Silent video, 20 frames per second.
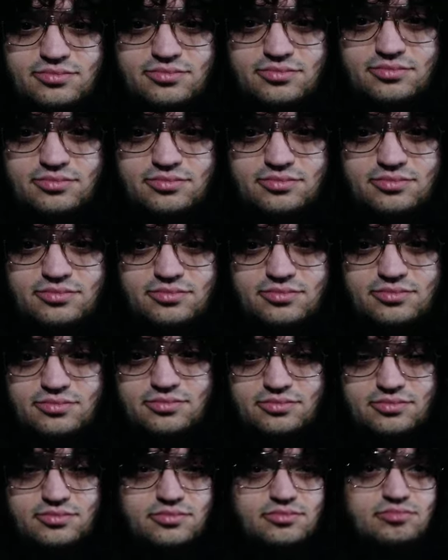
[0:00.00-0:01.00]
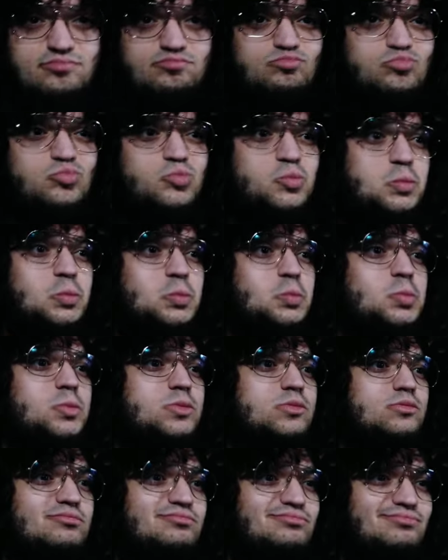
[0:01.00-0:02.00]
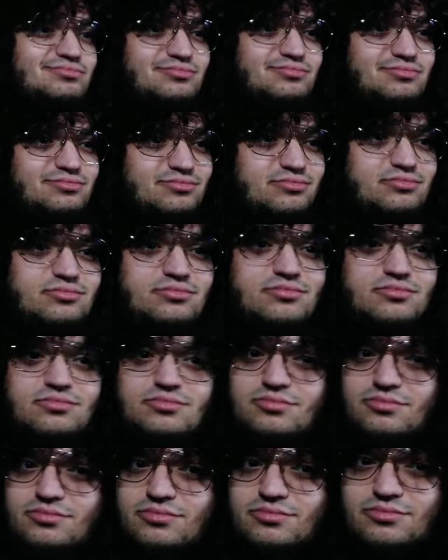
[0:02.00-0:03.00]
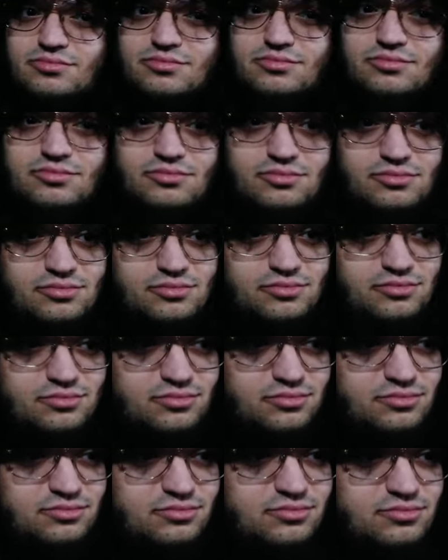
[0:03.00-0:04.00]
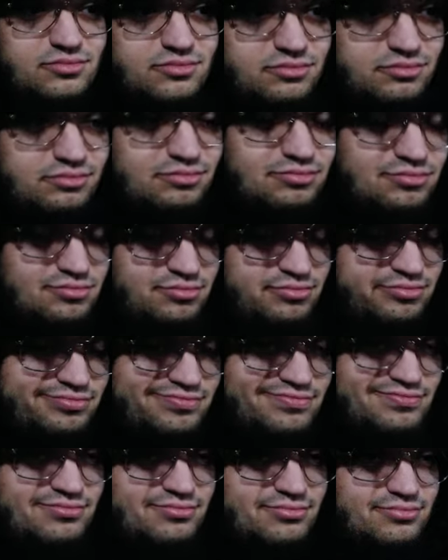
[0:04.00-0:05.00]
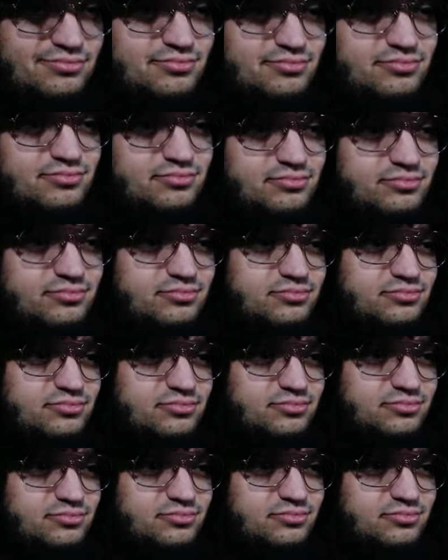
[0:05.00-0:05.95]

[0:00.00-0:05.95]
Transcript: Nobody speaks.